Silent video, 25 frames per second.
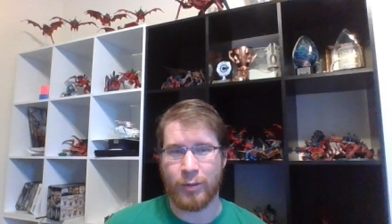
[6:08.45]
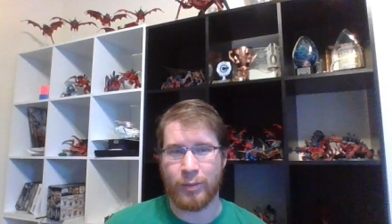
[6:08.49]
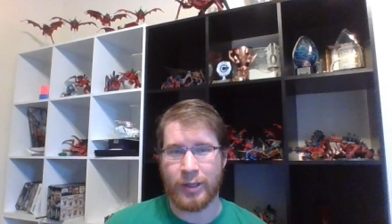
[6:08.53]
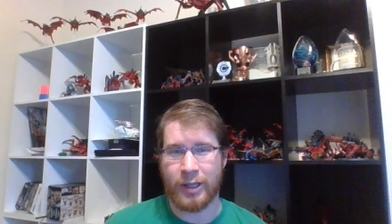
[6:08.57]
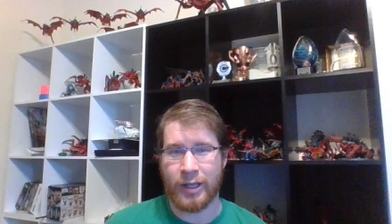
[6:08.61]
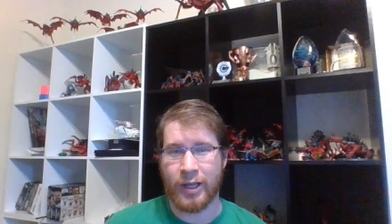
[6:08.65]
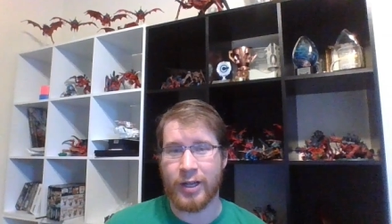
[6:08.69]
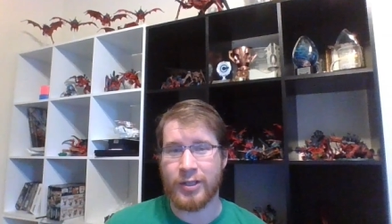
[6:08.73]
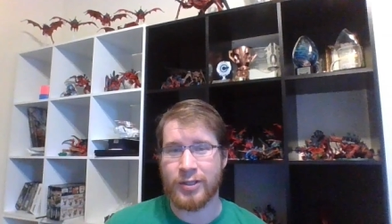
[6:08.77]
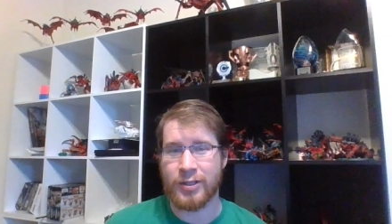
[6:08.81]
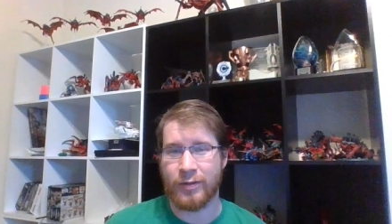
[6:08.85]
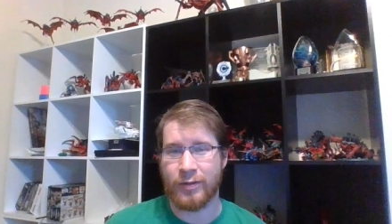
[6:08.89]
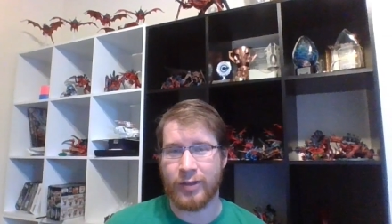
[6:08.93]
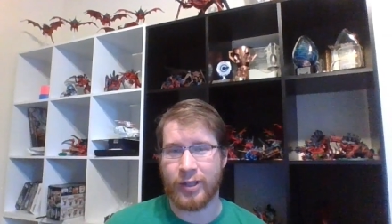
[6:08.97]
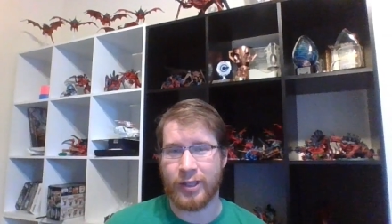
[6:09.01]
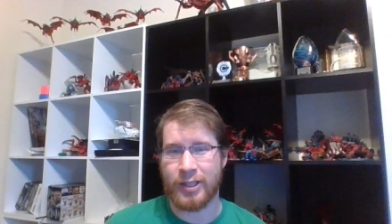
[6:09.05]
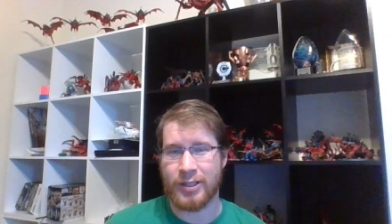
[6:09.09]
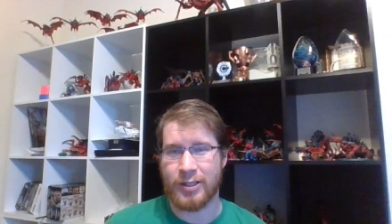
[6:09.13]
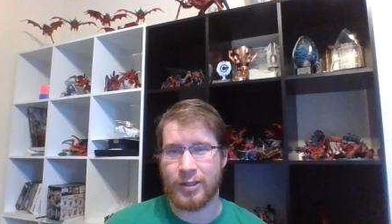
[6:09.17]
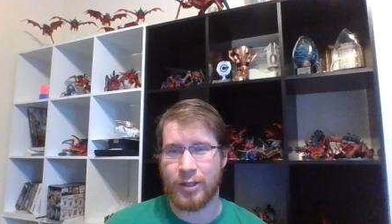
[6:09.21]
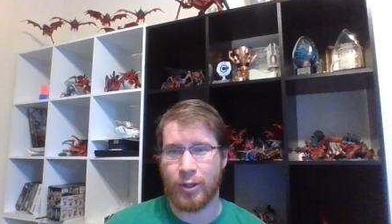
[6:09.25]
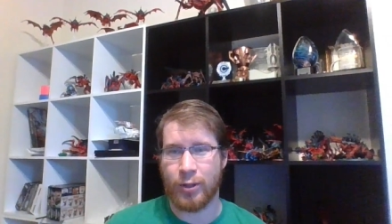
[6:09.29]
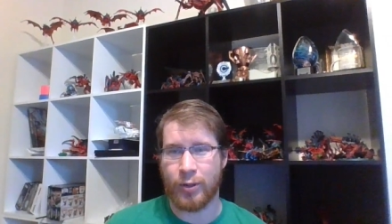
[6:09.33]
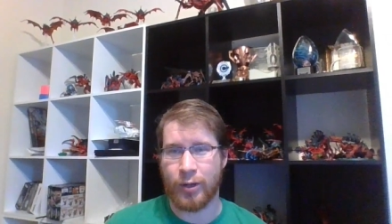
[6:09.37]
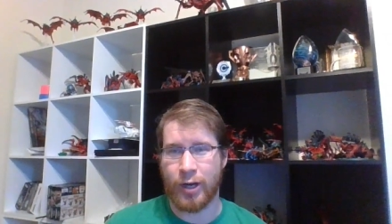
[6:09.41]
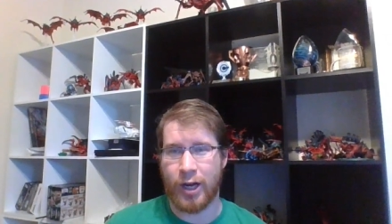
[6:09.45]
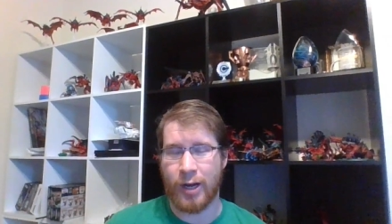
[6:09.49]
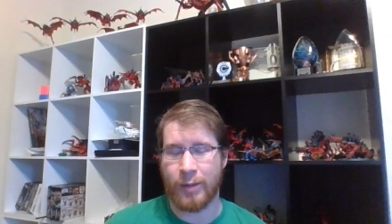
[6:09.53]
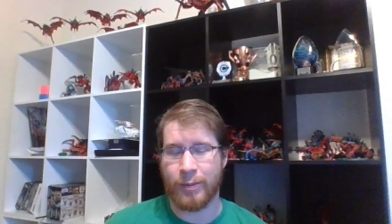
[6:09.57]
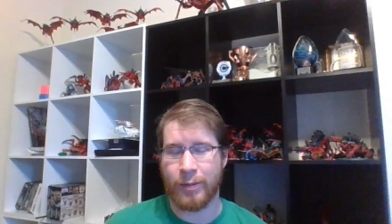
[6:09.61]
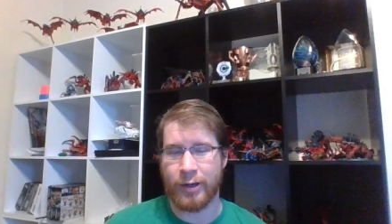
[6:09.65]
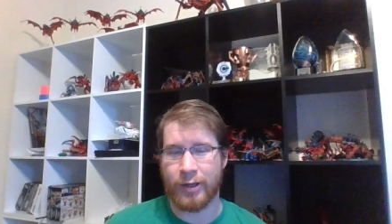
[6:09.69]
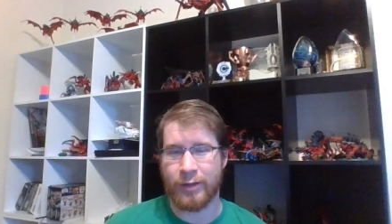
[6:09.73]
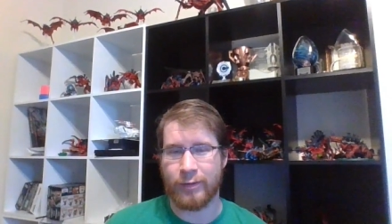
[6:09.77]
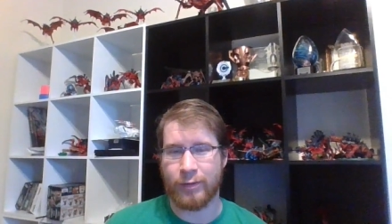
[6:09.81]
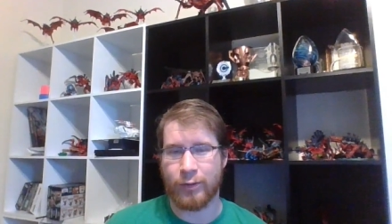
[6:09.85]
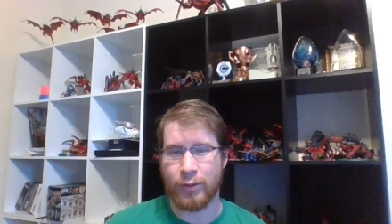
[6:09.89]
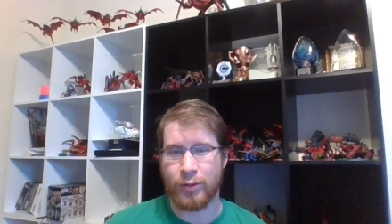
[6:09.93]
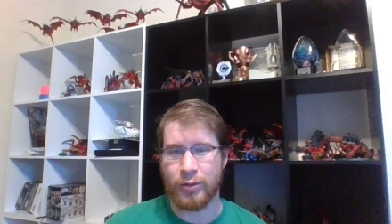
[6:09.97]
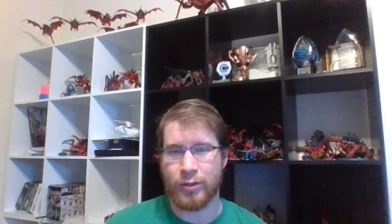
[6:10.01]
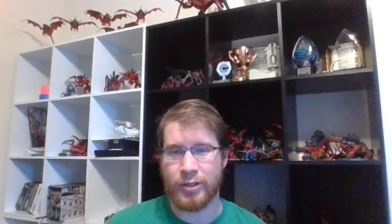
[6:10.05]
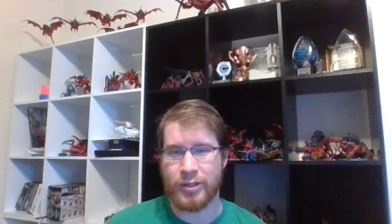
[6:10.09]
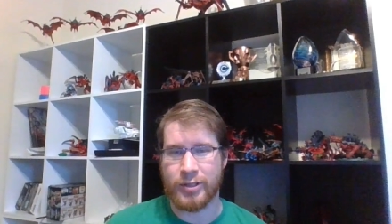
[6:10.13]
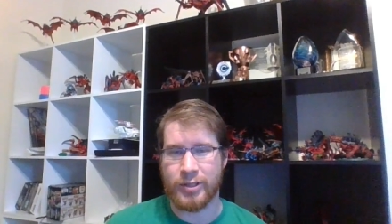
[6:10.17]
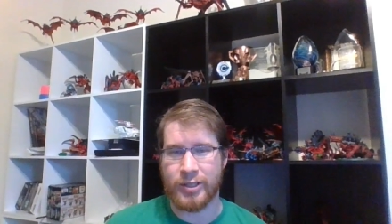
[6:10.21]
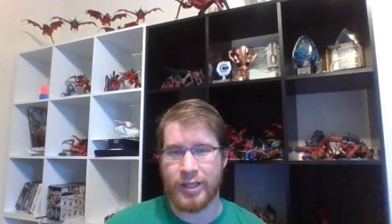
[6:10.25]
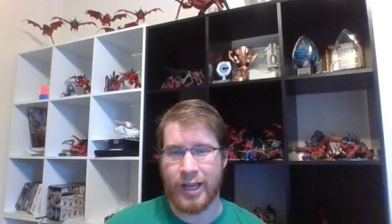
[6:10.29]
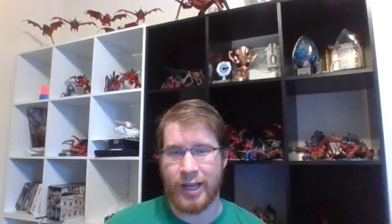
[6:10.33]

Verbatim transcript: because of these lone operative rules,